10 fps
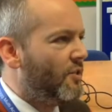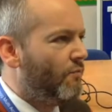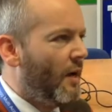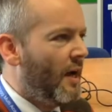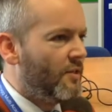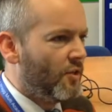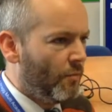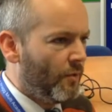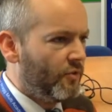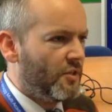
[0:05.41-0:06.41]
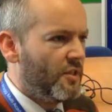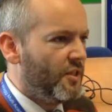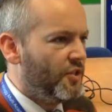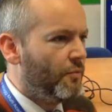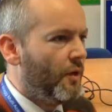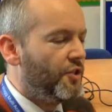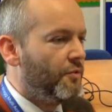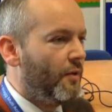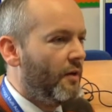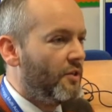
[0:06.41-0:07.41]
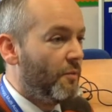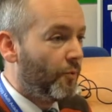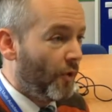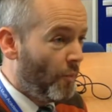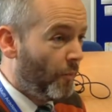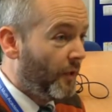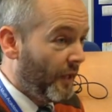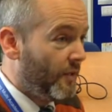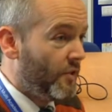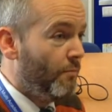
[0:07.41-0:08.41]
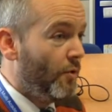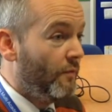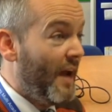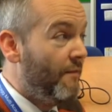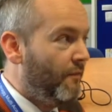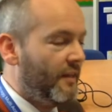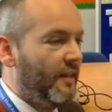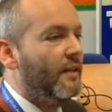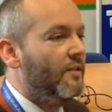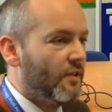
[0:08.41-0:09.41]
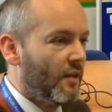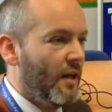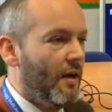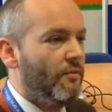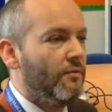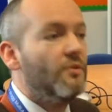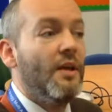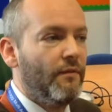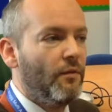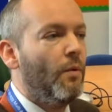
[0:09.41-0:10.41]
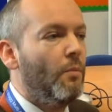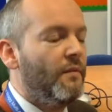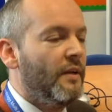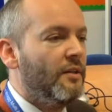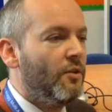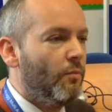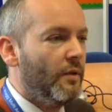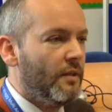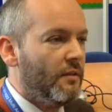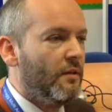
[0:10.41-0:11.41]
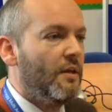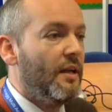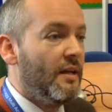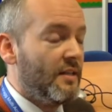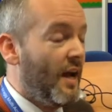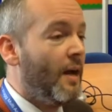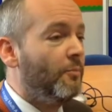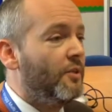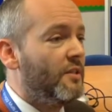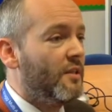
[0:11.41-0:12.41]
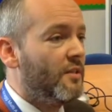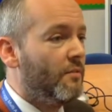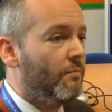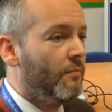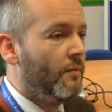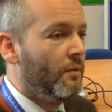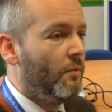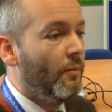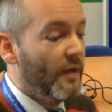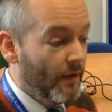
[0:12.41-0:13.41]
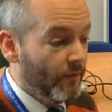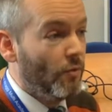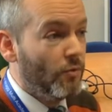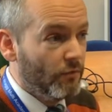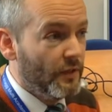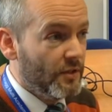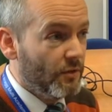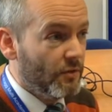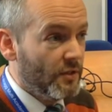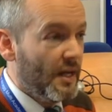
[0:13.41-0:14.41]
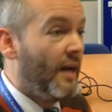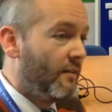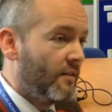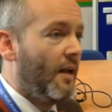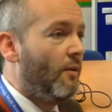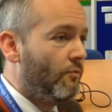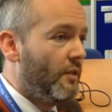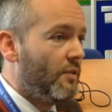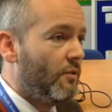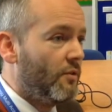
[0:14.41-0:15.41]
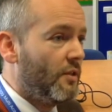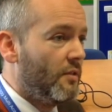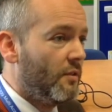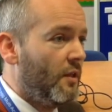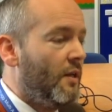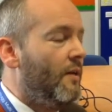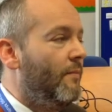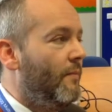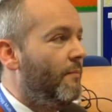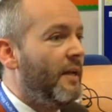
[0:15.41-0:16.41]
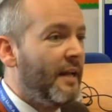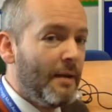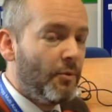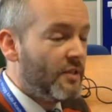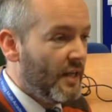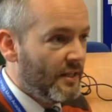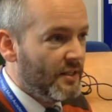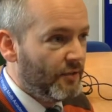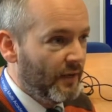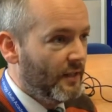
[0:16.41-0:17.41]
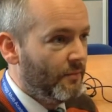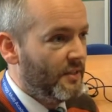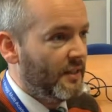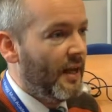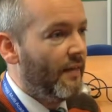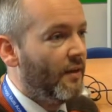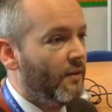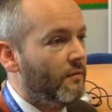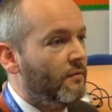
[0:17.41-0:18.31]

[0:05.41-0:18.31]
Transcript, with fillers: it's rare to come across a situation where it's appropriate to move everything into the cloud. And therefore, what we've ended up with is a hybrid system where we have local resources and cloud resources. Being able to integrate them together